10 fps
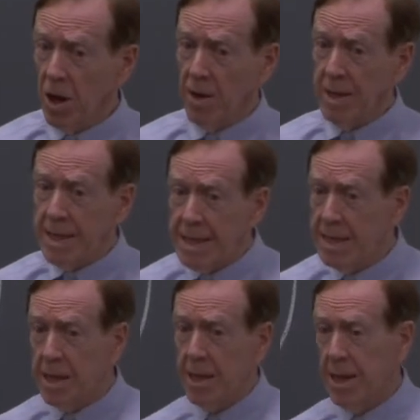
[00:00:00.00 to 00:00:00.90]
are
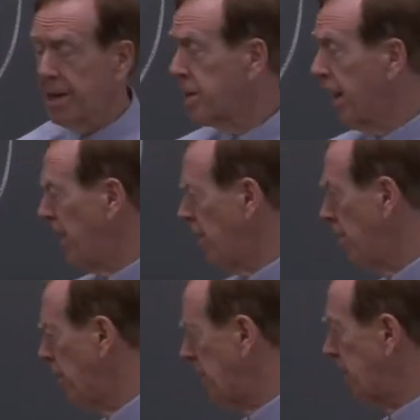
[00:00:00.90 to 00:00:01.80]
easily excited,
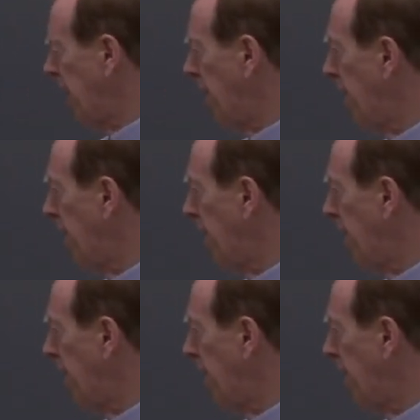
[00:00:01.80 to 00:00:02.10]
you could say.